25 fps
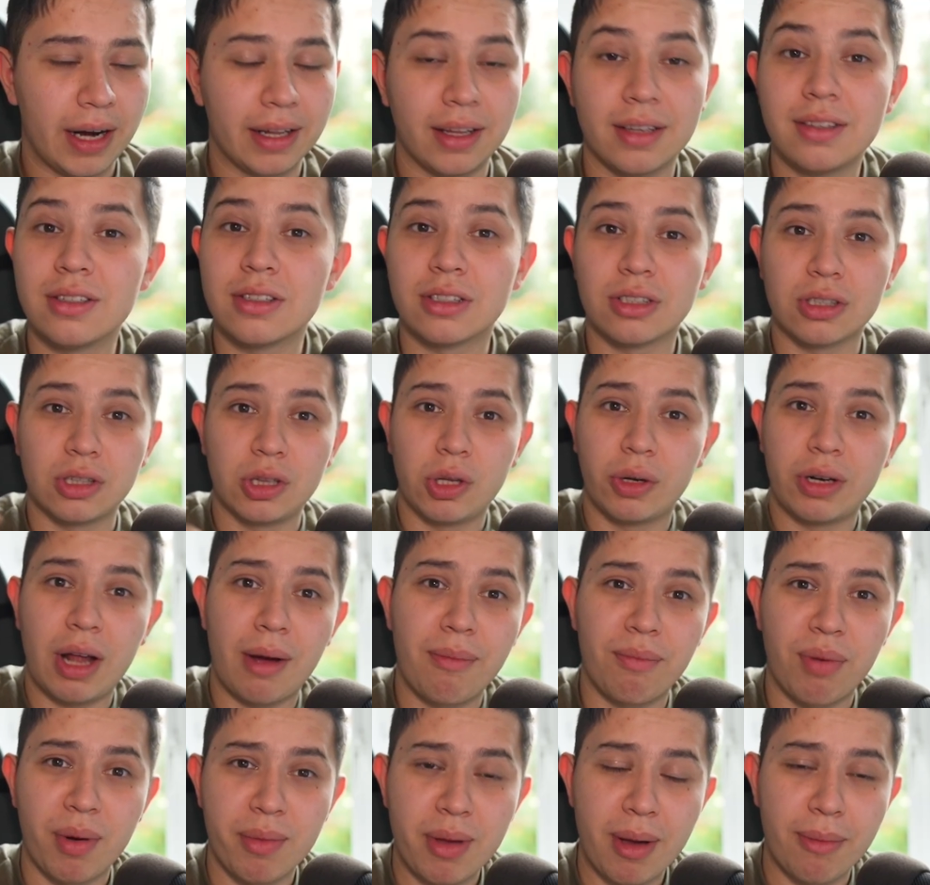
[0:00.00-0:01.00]
it doesn't slow
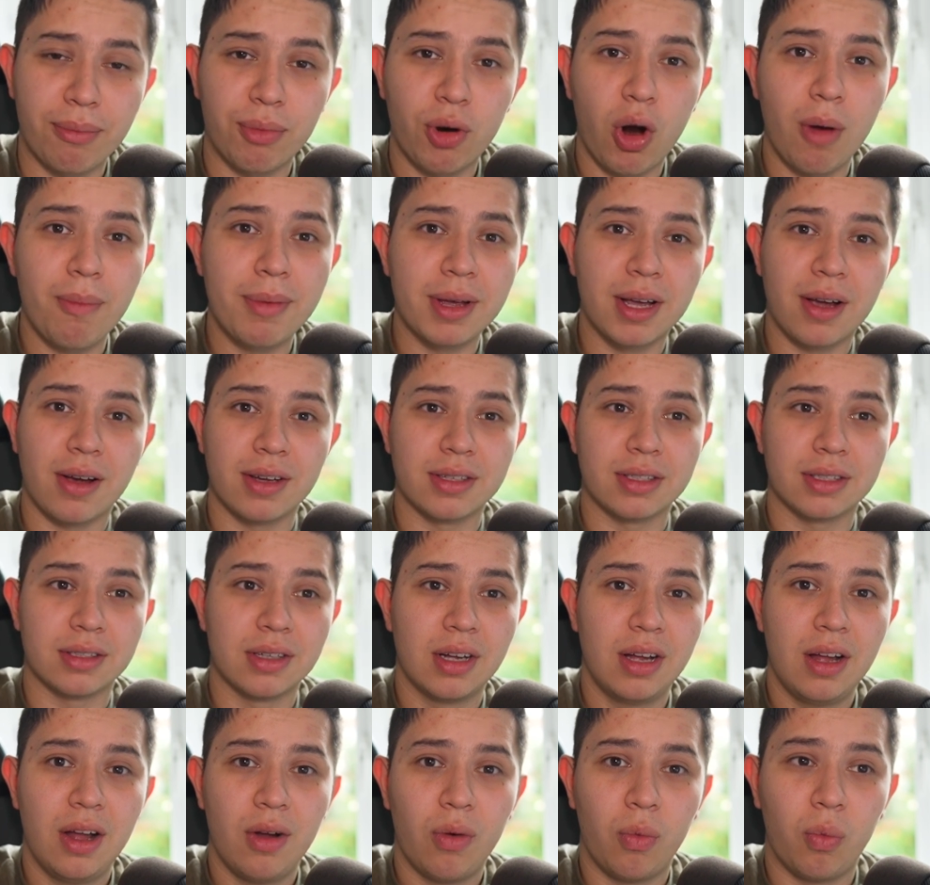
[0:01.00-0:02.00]
down Premiere Pro because
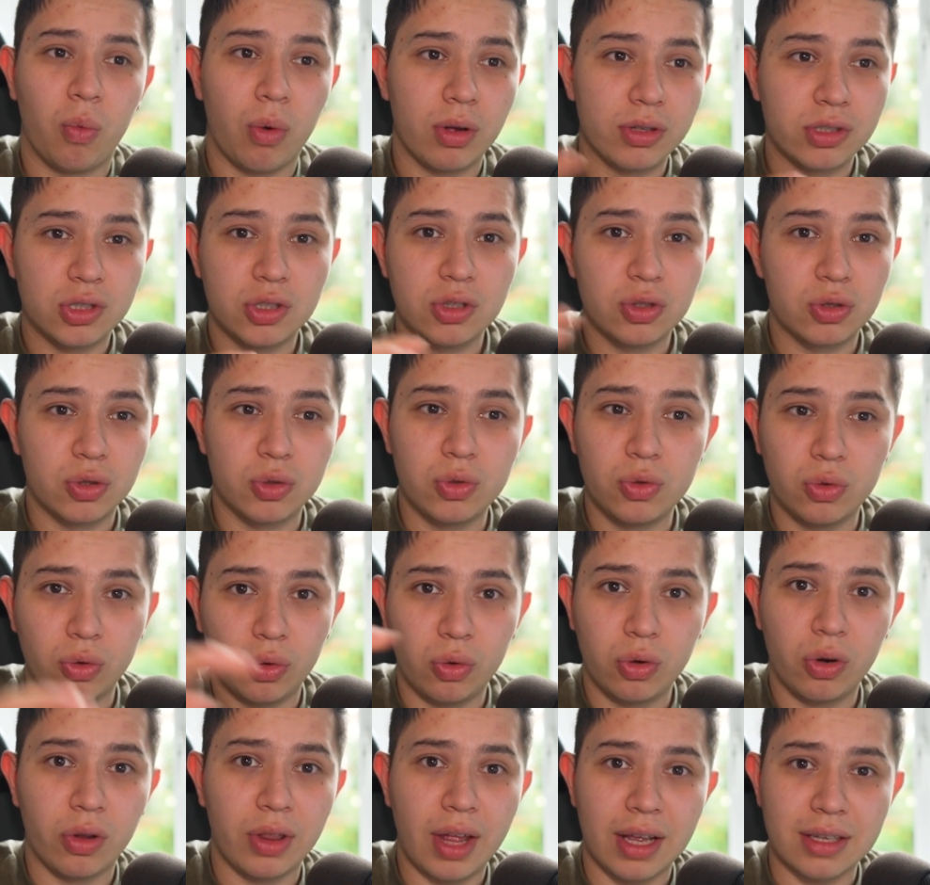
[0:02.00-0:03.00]
once you do
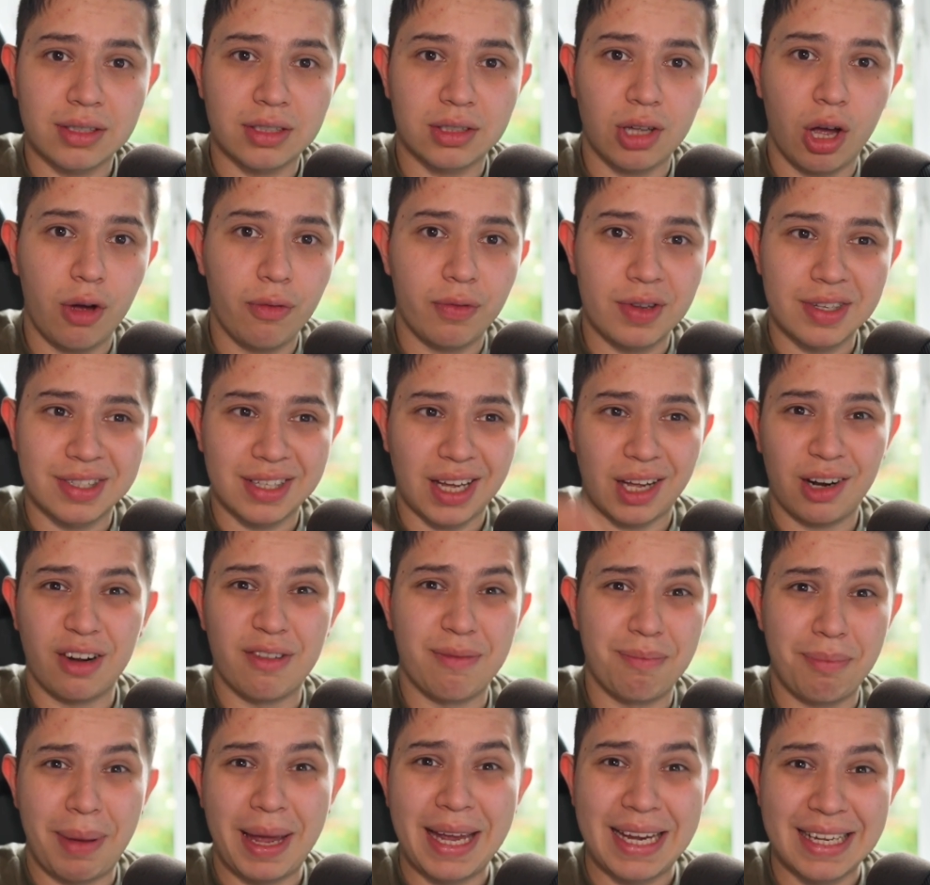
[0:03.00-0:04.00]
all of that stuff, it's kind
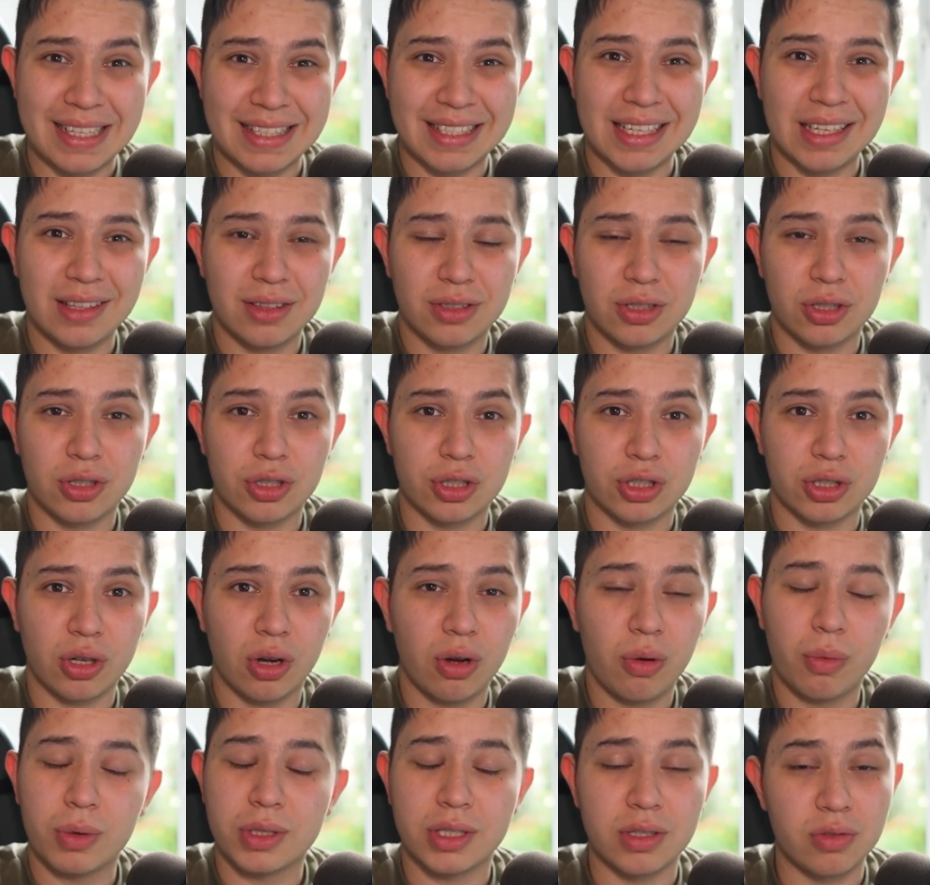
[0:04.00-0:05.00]
of baked into the
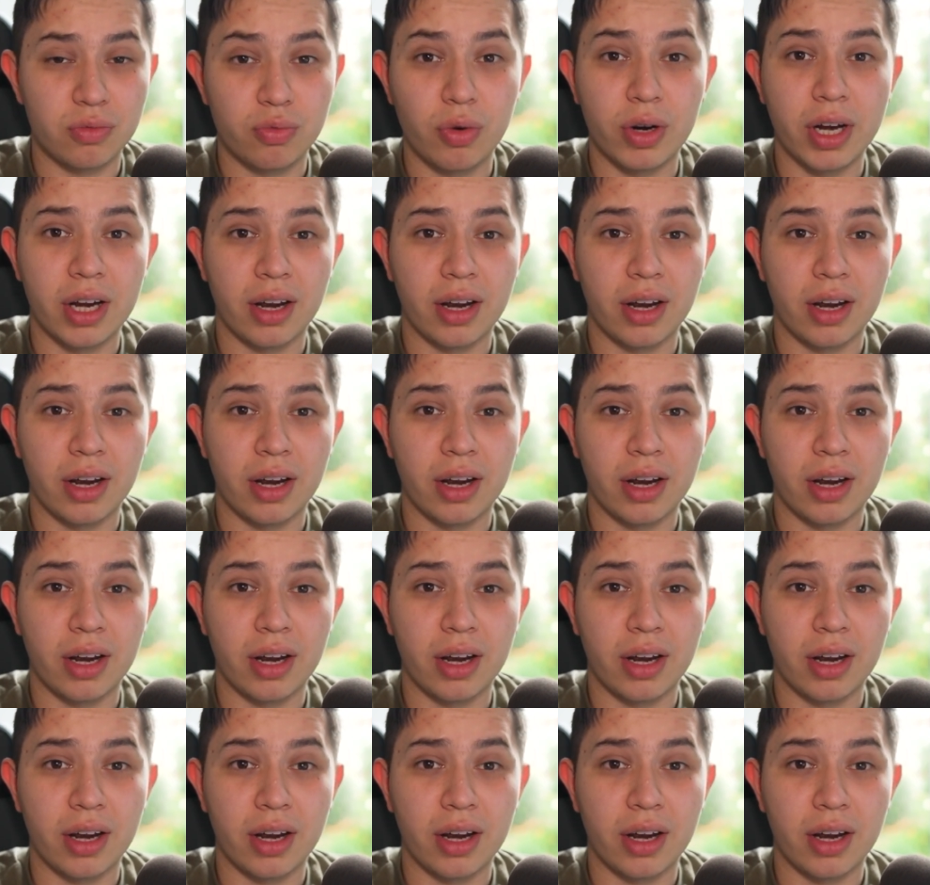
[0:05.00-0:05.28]
show, which is really